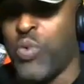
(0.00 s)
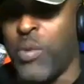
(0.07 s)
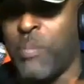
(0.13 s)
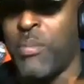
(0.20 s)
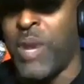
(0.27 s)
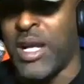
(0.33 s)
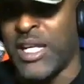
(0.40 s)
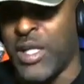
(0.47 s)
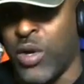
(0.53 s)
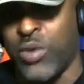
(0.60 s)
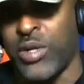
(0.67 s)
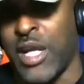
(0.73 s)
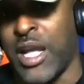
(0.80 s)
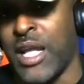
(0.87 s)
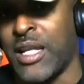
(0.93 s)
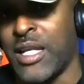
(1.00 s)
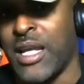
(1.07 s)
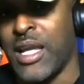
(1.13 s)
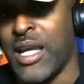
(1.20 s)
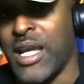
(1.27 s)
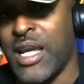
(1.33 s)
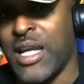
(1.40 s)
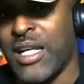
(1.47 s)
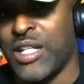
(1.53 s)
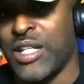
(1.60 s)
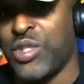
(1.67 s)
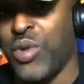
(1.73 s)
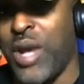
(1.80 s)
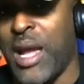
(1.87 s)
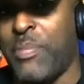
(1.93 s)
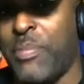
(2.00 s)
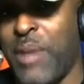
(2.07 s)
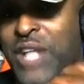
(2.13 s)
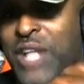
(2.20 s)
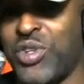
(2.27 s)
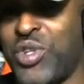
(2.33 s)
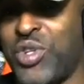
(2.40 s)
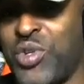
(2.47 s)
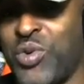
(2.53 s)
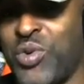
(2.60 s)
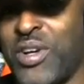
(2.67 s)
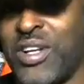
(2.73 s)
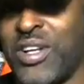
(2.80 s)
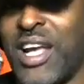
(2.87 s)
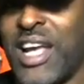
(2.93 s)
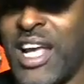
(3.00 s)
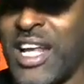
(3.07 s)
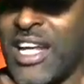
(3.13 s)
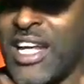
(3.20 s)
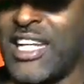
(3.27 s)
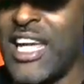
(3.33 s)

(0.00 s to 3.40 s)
with money on that. Because you had Patrick Ewing and then